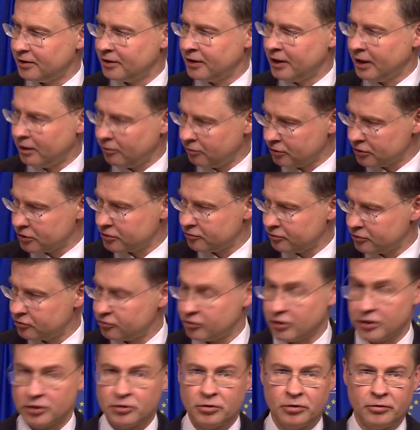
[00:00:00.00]
Davos, which
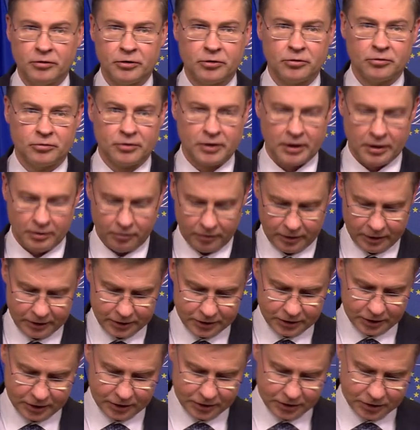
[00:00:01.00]
we are going to have in
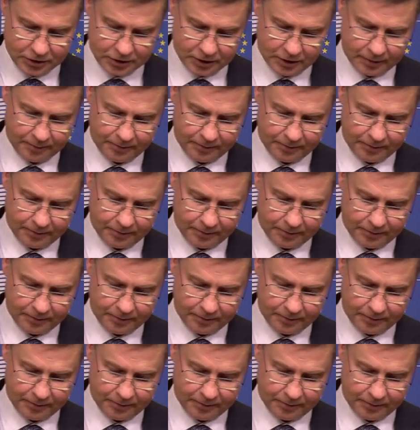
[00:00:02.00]
this